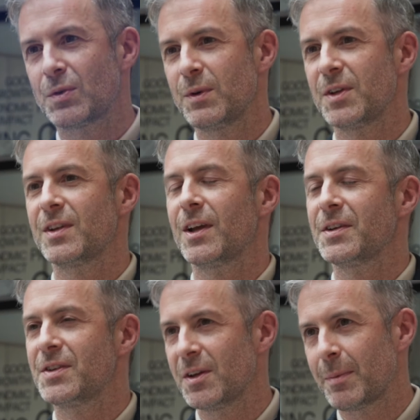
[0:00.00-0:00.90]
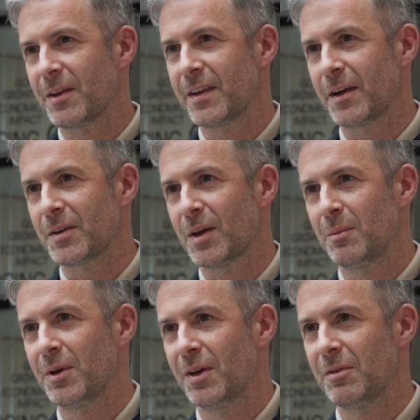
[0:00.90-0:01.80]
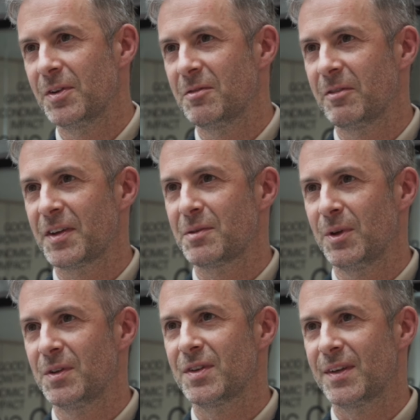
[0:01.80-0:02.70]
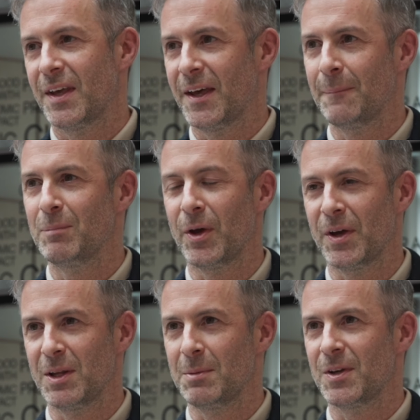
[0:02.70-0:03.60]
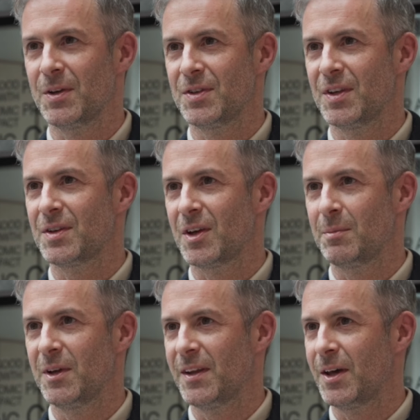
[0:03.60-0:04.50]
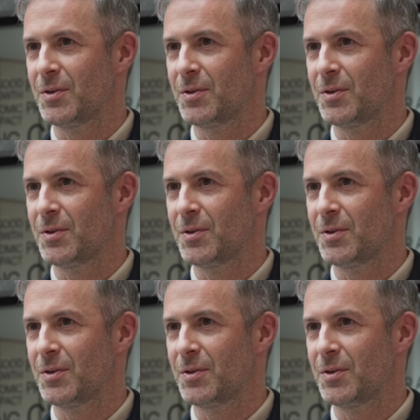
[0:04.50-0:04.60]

we're delighted about the outcome of this investment, not only because it's going to be in the health